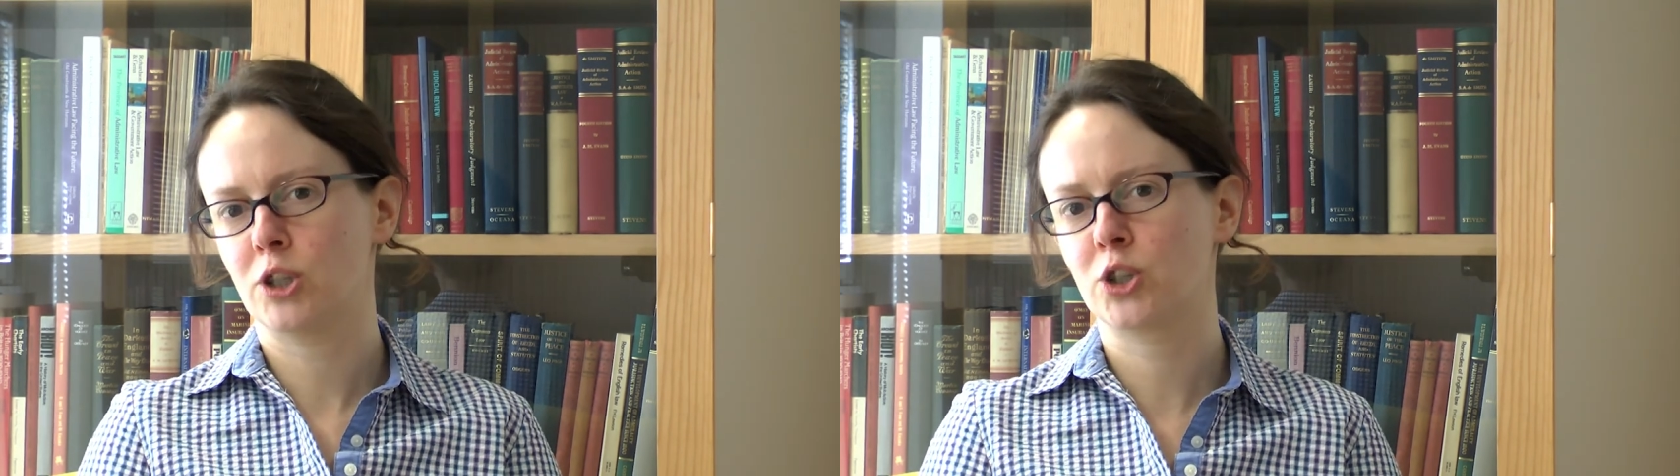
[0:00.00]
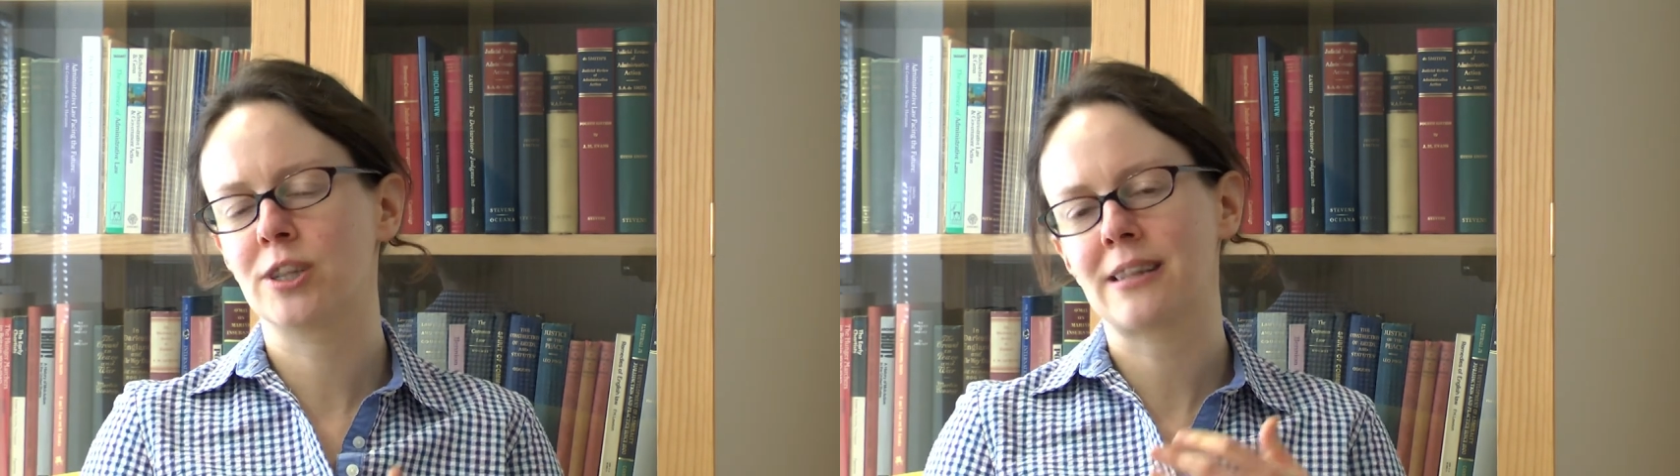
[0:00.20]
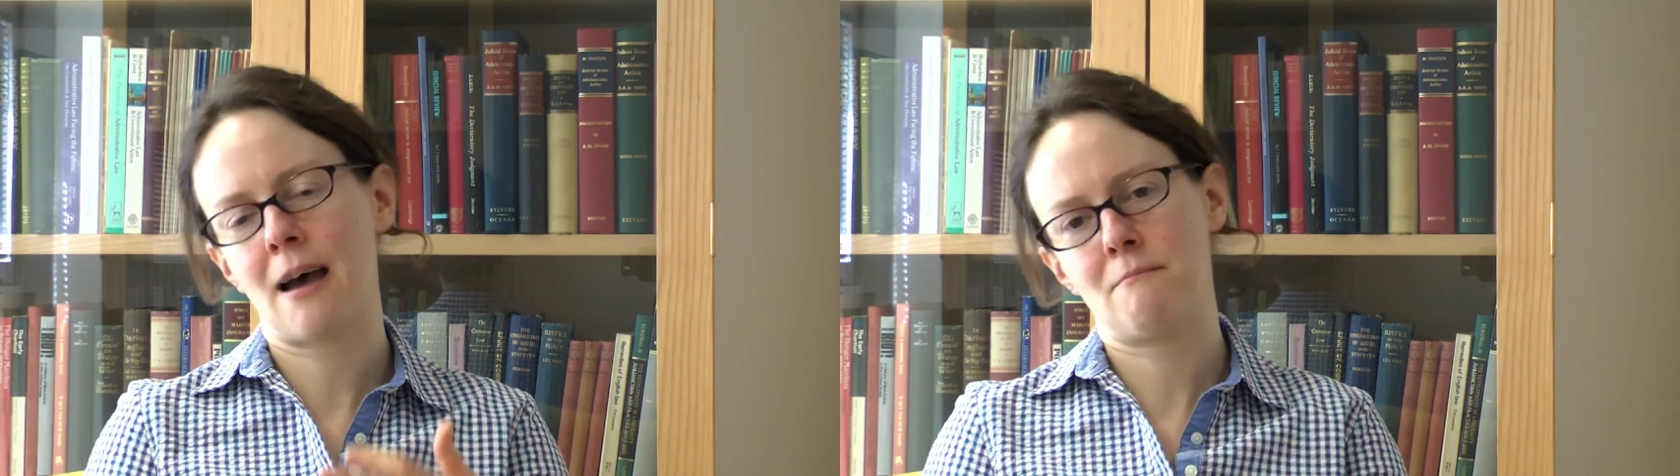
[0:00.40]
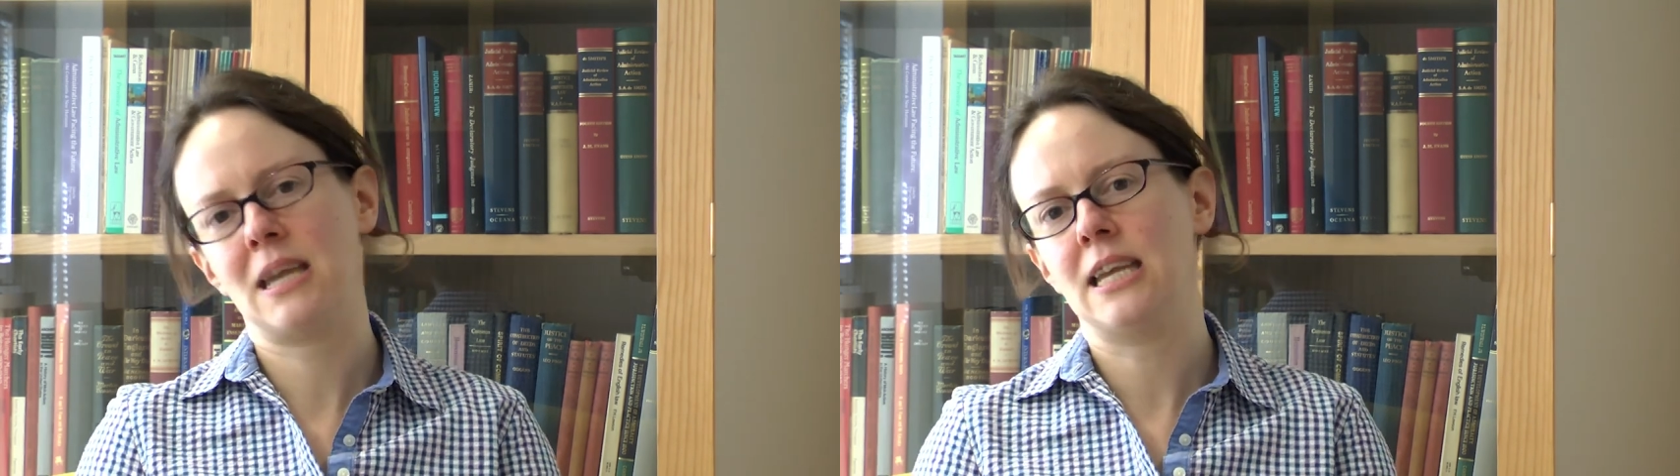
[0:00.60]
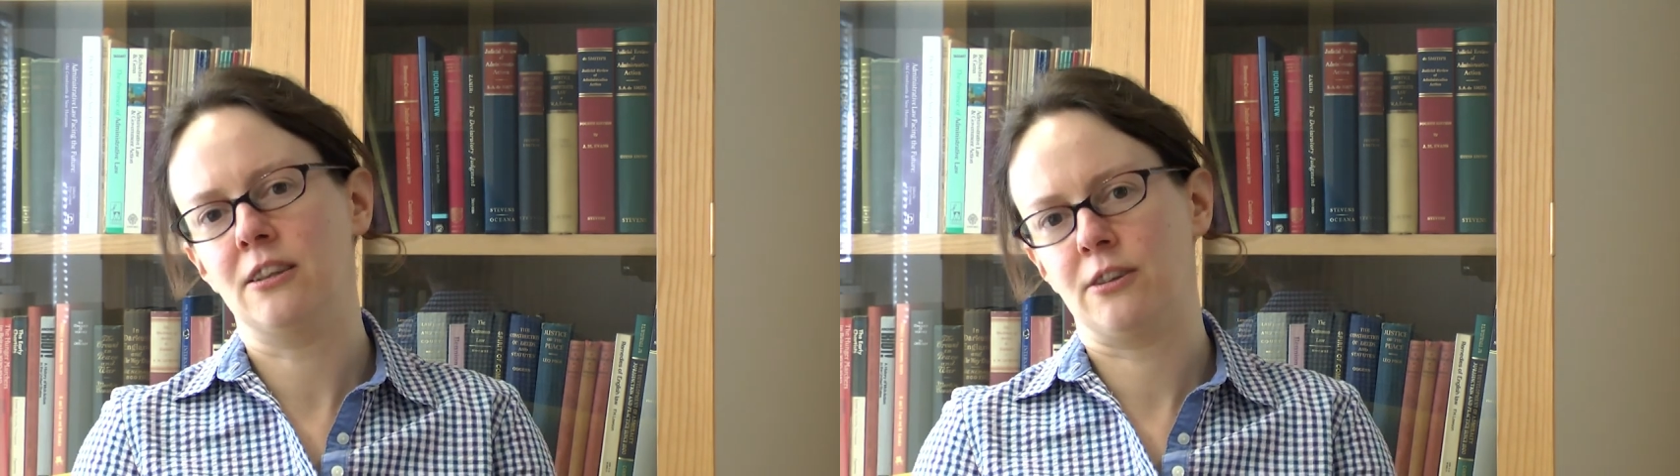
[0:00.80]
Should that
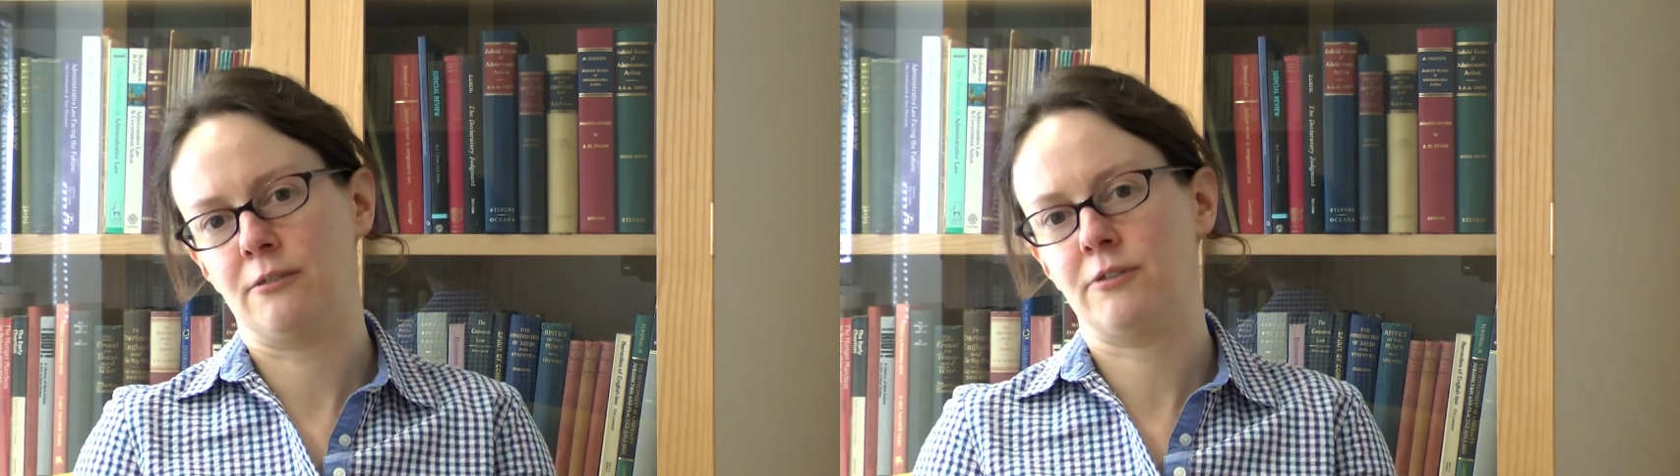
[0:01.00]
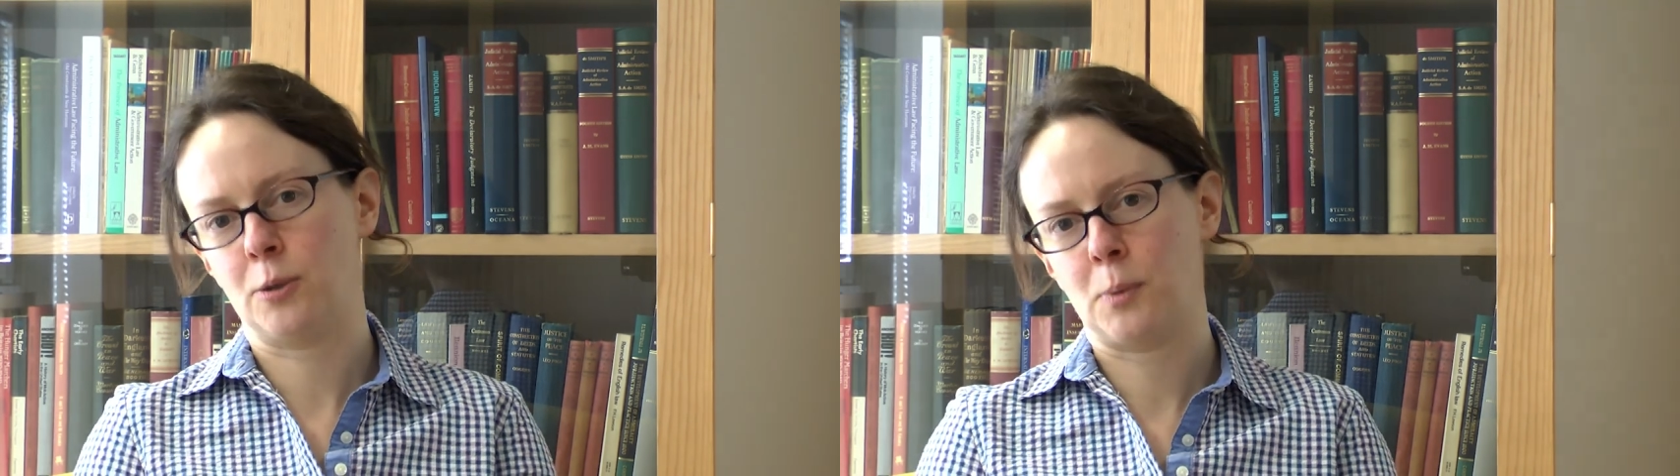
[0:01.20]
mean that for the